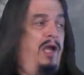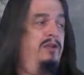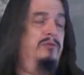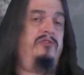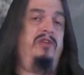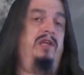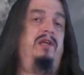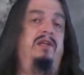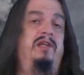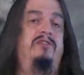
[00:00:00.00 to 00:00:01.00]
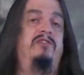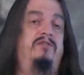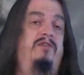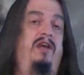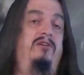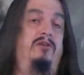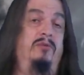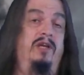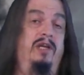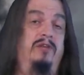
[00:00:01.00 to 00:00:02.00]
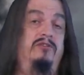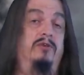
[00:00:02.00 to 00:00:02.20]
I don't say it unless it's a fact already.